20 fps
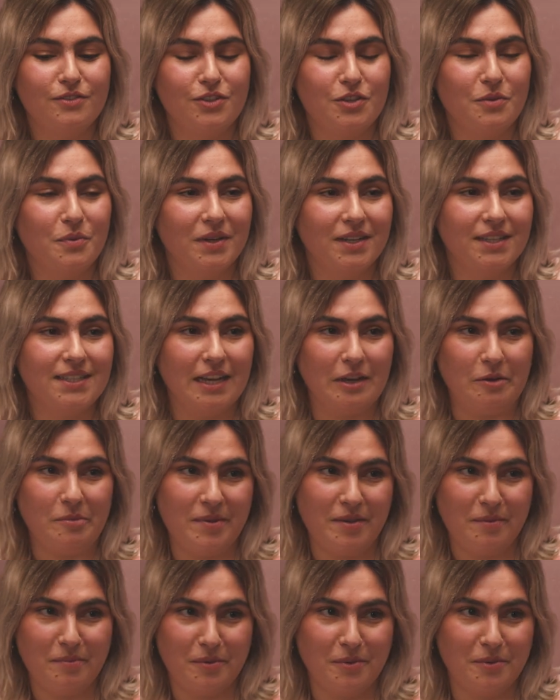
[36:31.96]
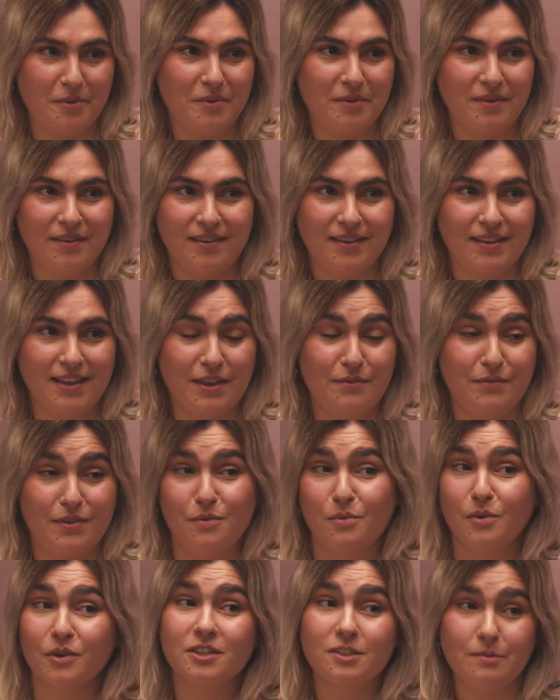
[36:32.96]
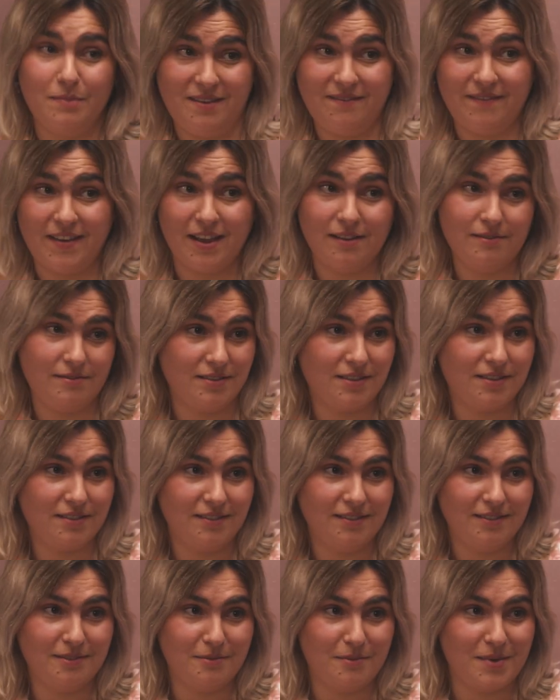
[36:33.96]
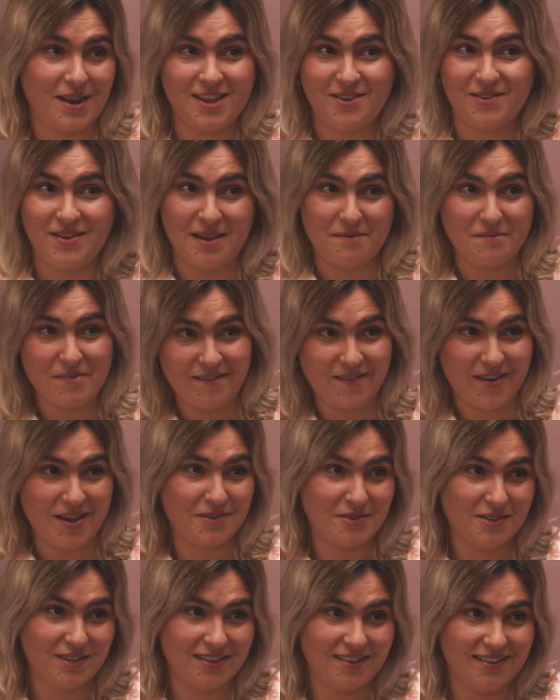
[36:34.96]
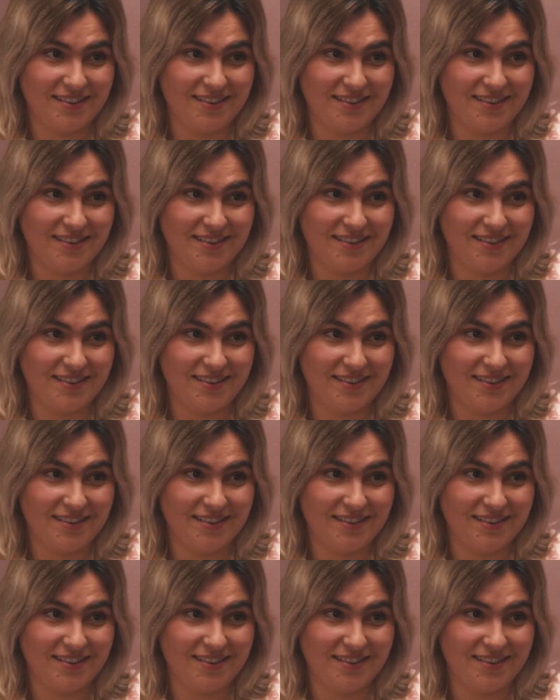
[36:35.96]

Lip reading: Do you want to tell people, if you want to be found, where you can be found?